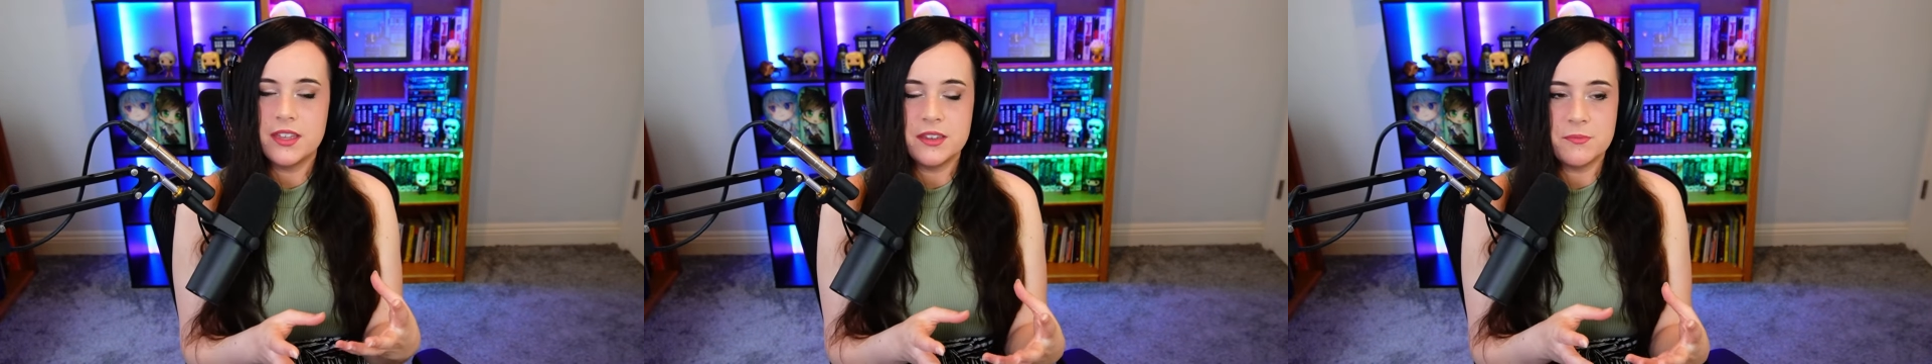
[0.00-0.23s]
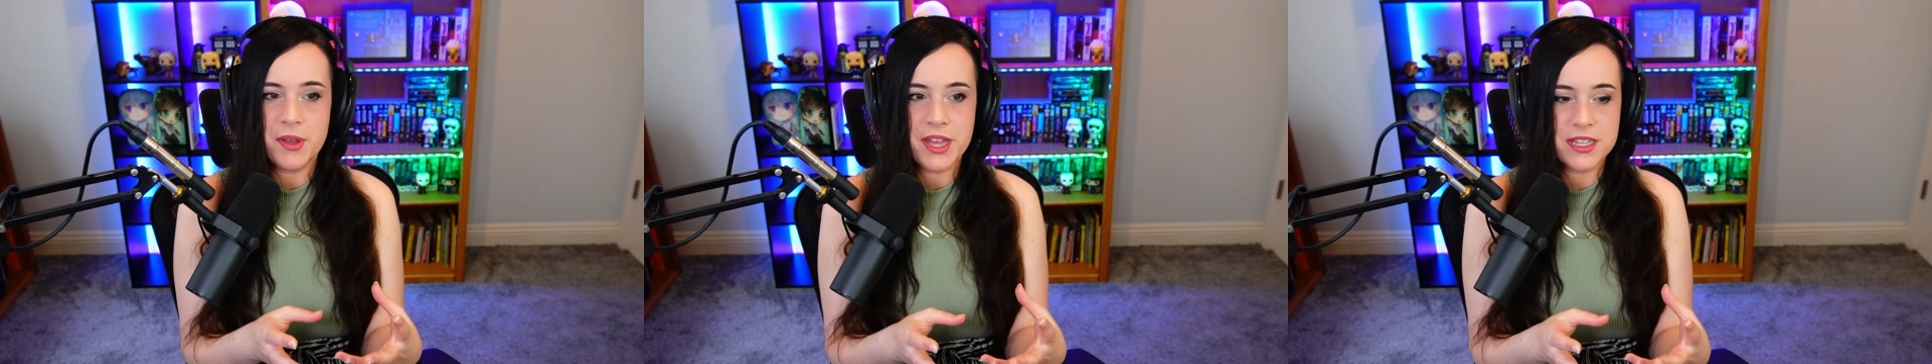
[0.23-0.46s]

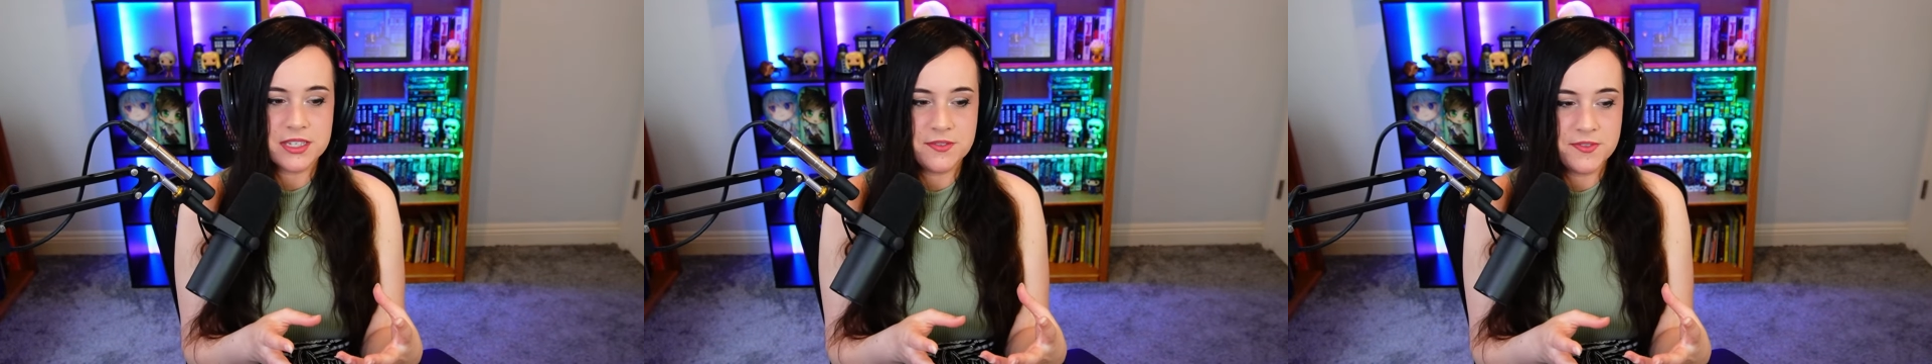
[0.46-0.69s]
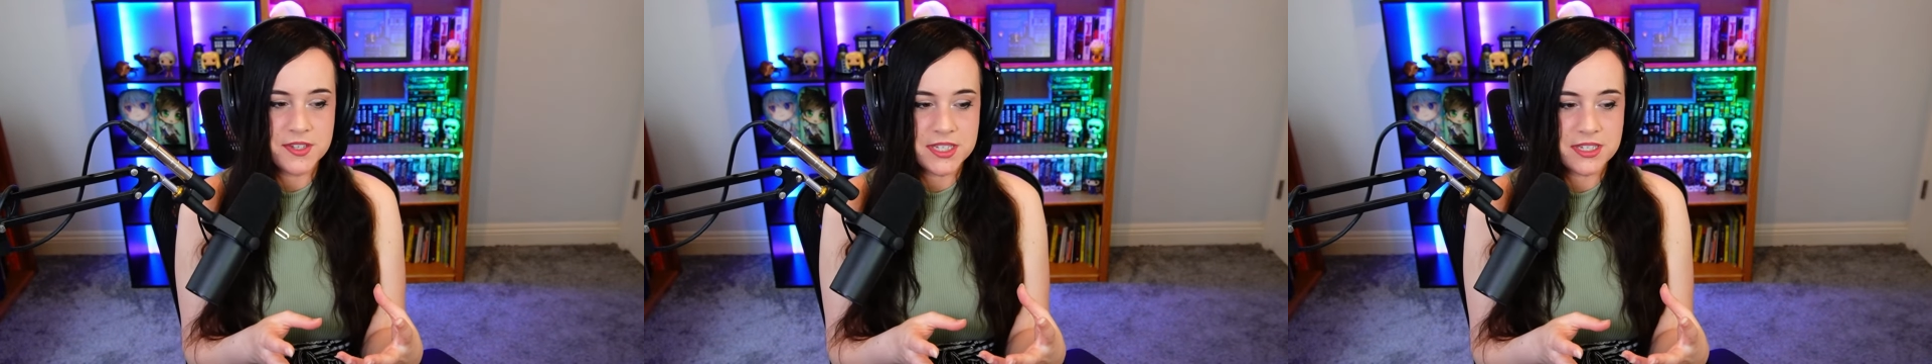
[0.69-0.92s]
and
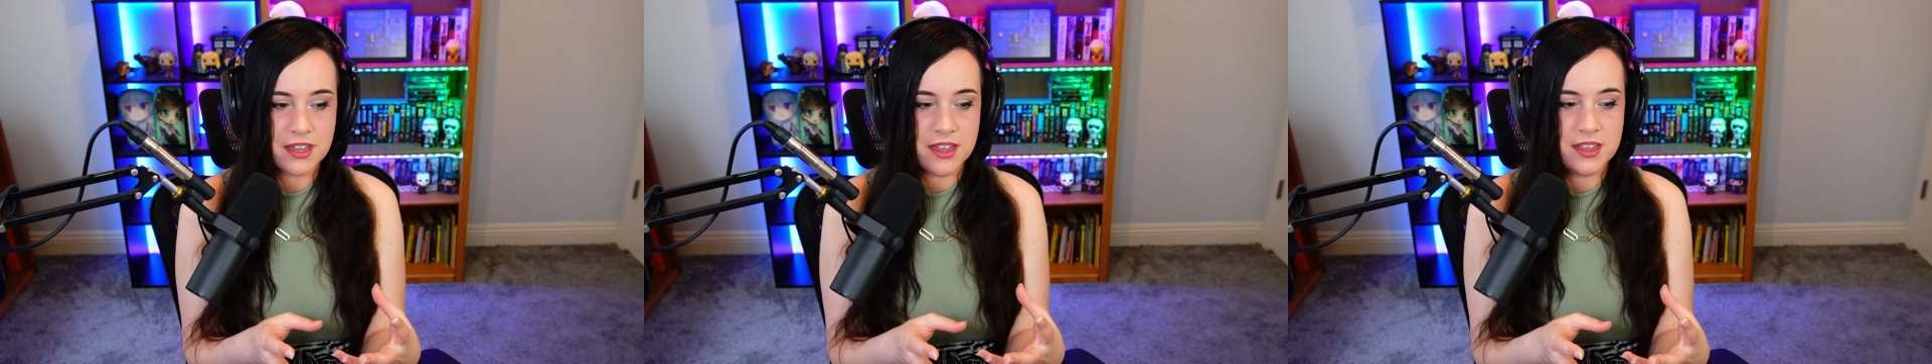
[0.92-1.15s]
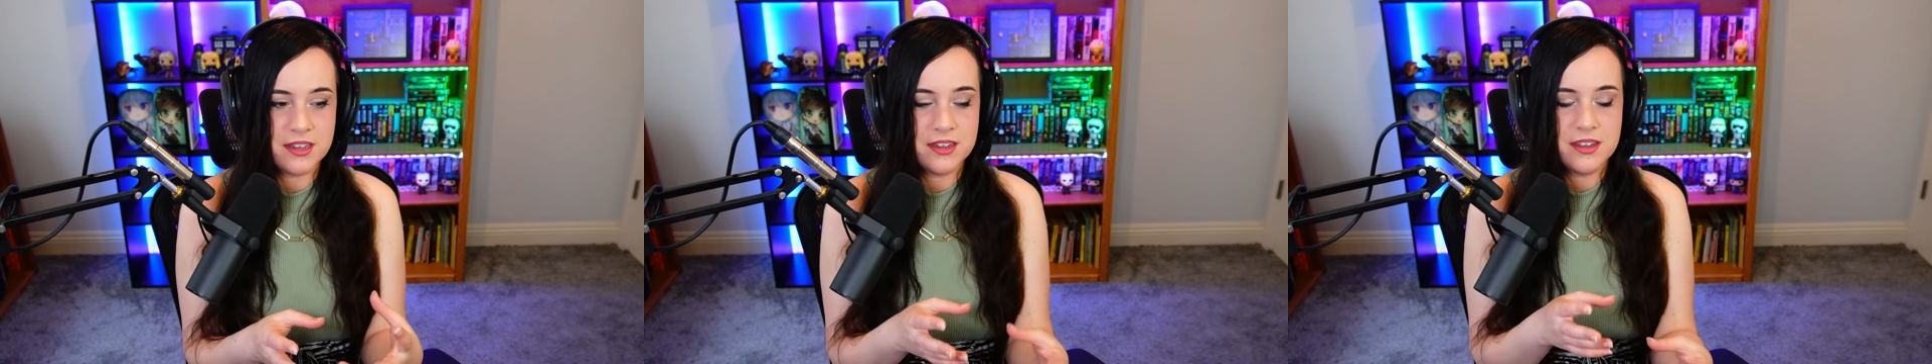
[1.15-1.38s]
pacifist
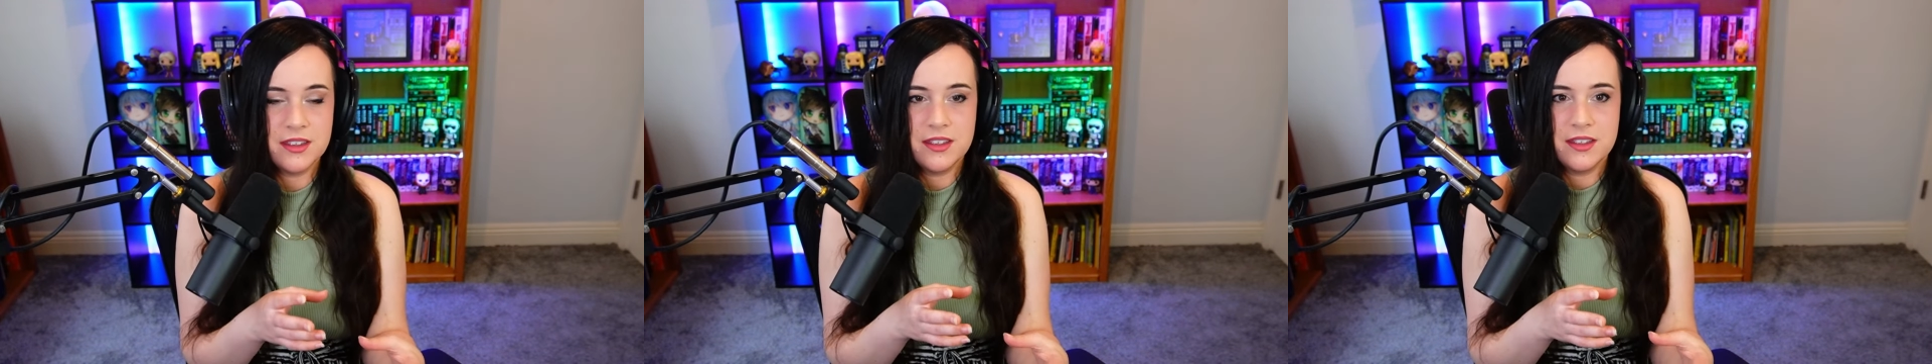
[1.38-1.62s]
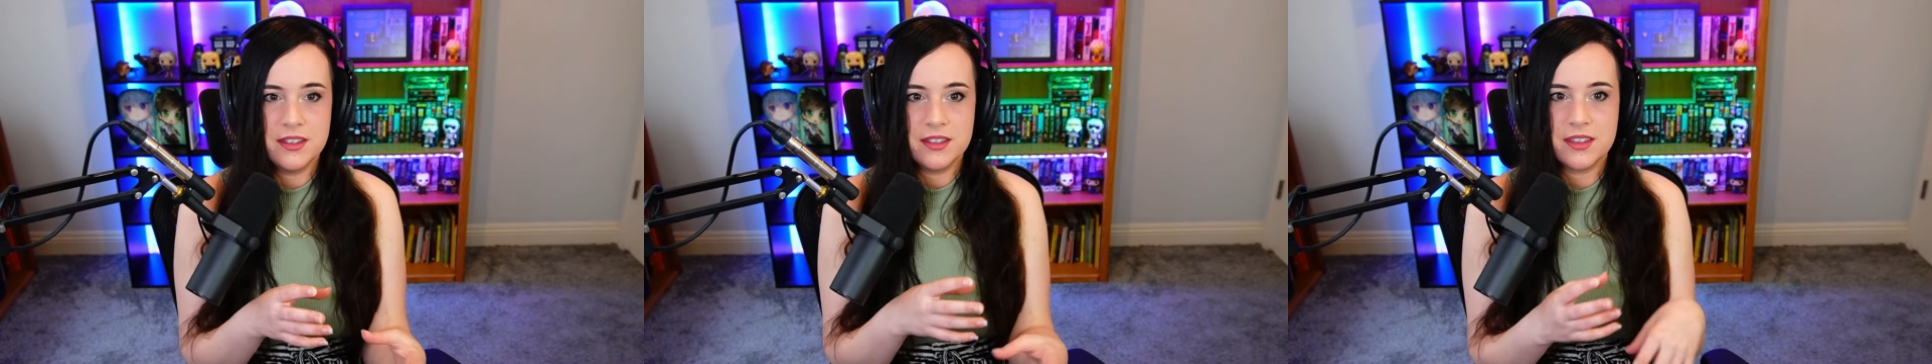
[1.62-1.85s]
side
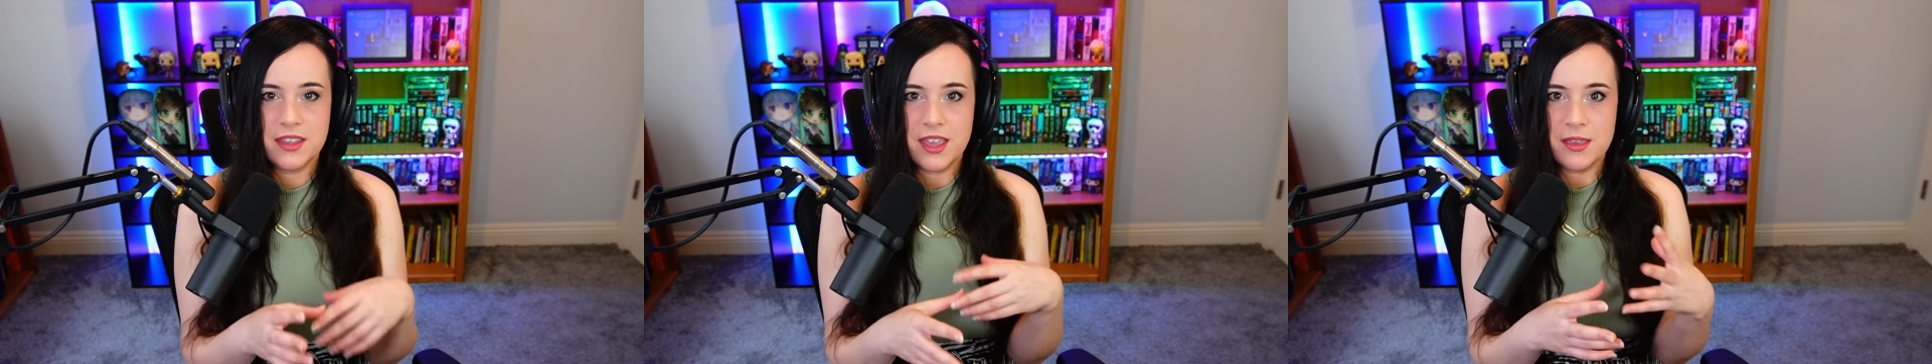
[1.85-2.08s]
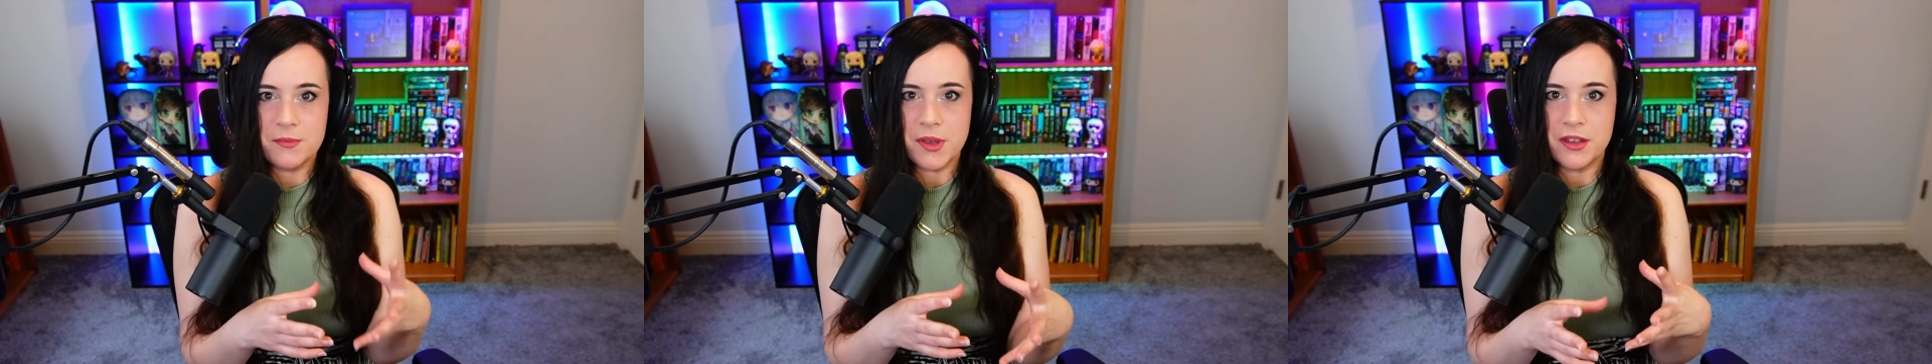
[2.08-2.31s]

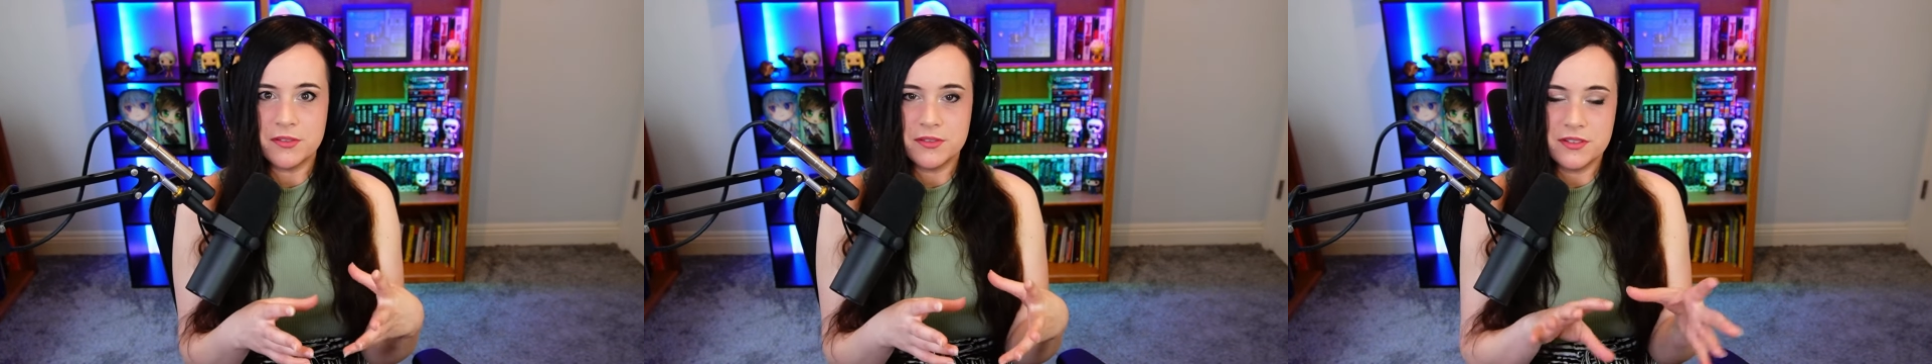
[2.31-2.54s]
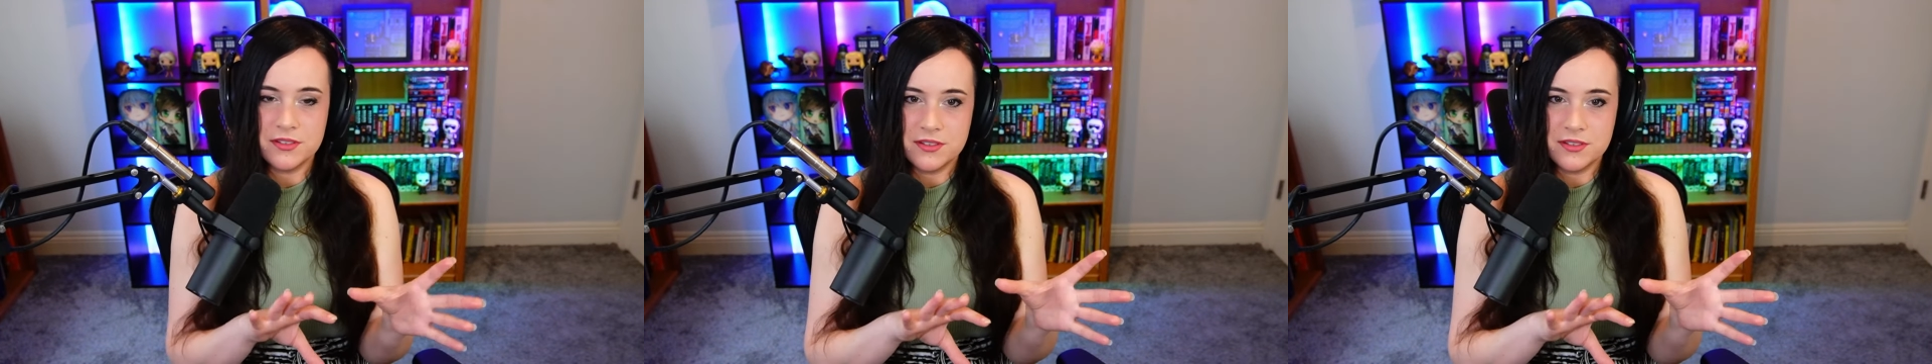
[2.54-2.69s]
came out